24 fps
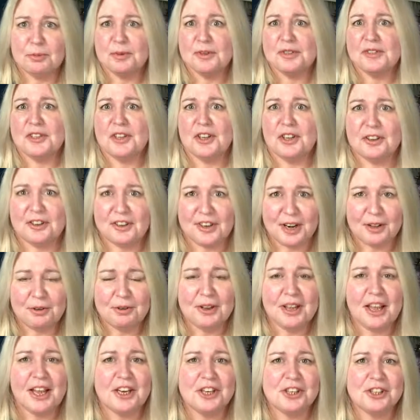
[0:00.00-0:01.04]
a certain
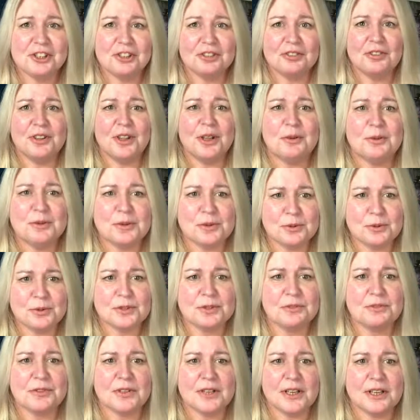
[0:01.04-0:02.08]
location, those sorts
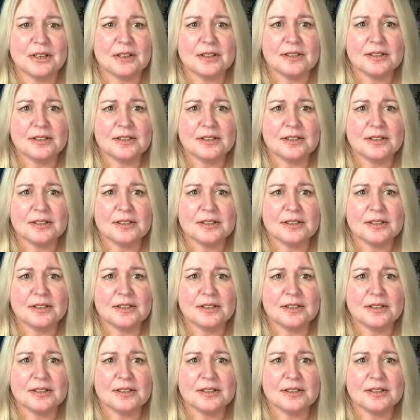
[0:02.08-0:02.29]
of things.